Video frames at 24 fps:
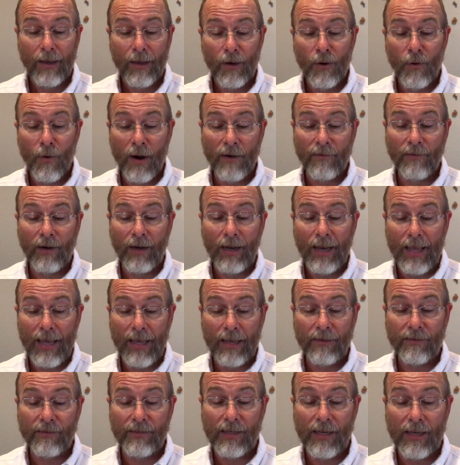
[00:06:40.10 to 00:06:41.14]
Whoever
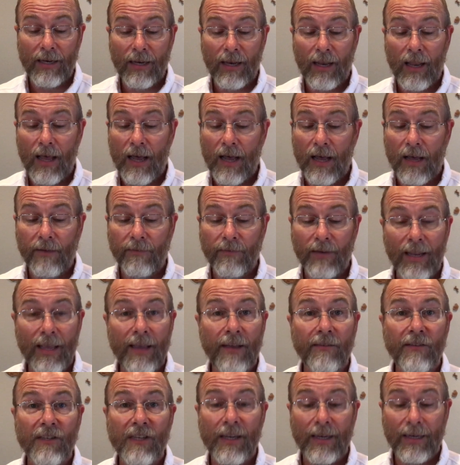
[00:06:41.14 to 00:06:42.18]
lives in love
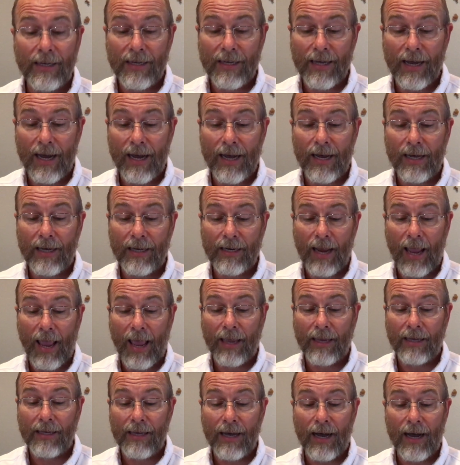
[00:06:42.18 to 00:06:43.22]
lives in God
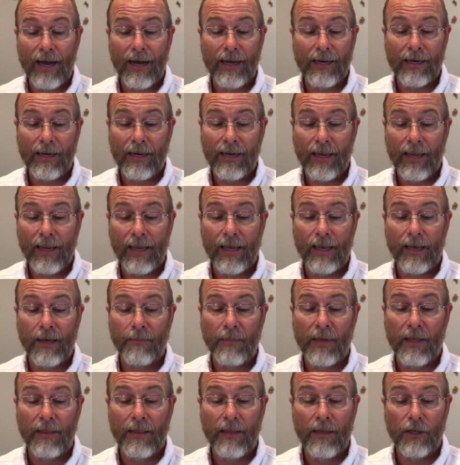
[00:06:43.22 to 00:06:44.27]
and God in
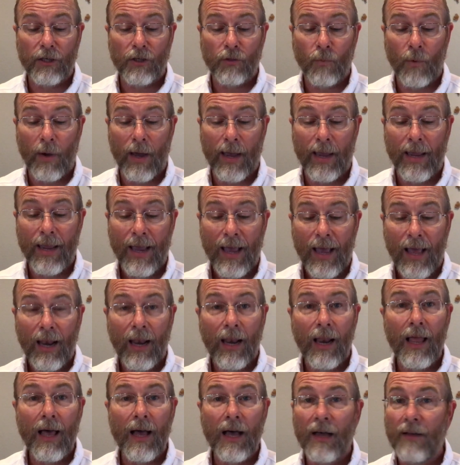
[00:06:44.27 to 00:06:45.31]
him. In this way,
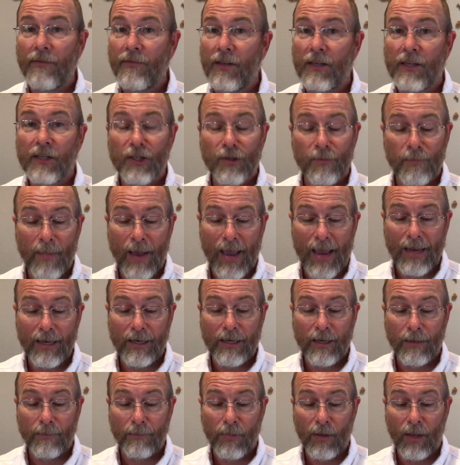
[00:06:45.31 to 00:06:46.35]
love is
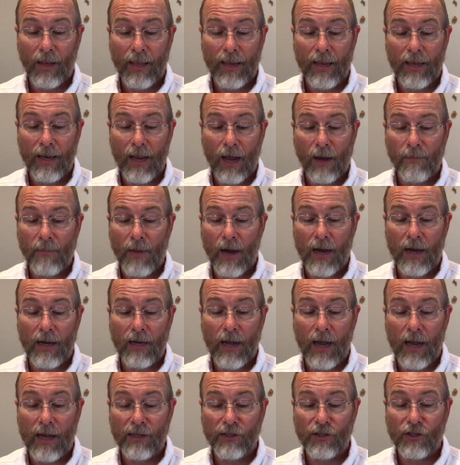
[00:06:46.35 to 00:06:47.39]
made complete
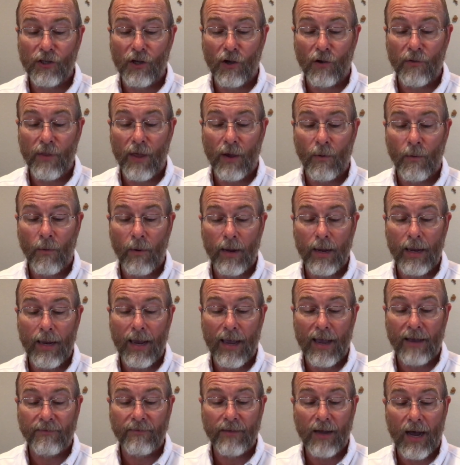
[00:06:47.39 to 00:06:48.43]
among us so that we
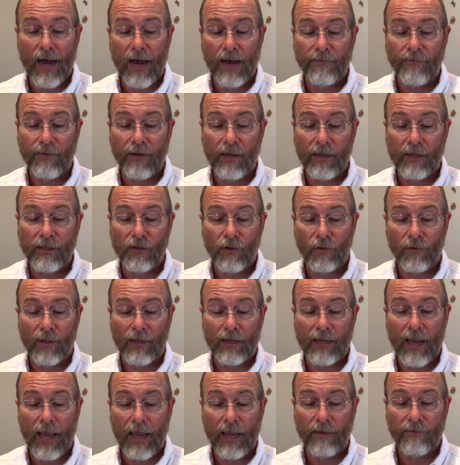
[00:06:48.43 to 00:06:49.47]
have confidence on
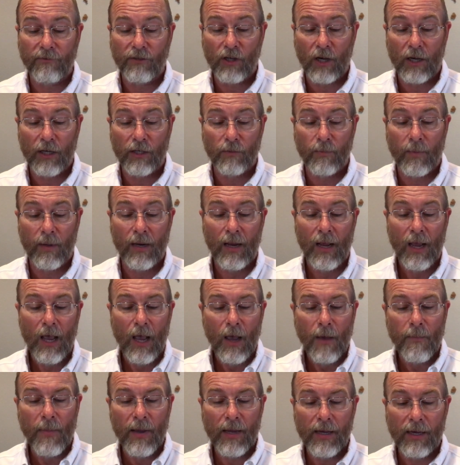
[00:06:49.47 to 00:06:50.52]
the day of judgment,
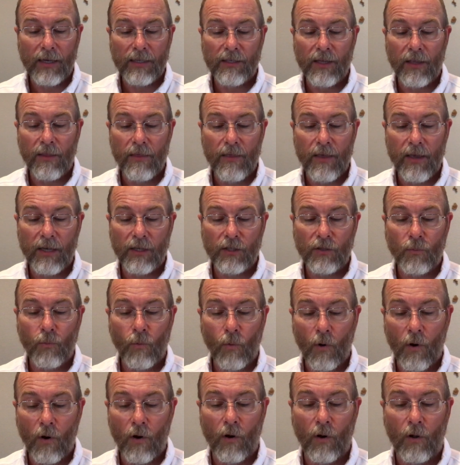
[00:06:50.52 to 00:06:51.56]
because in this
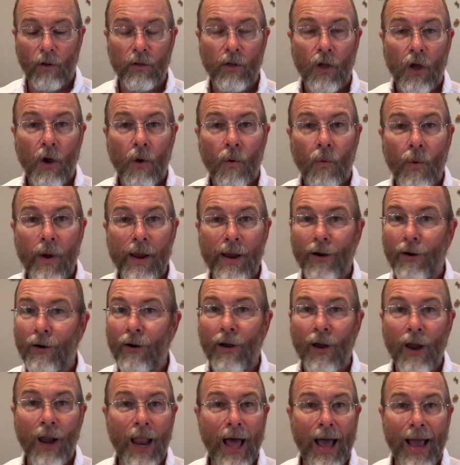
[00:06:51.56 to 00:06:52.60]
world we are
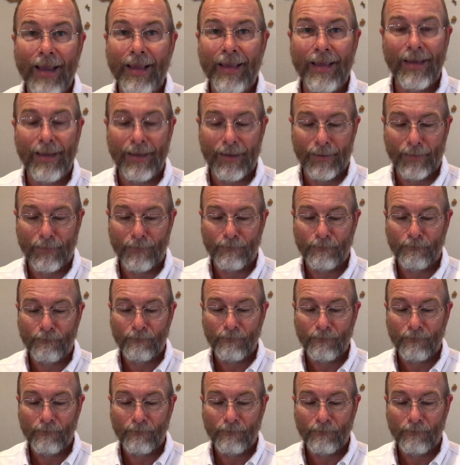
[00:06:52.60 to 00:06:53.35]
like him.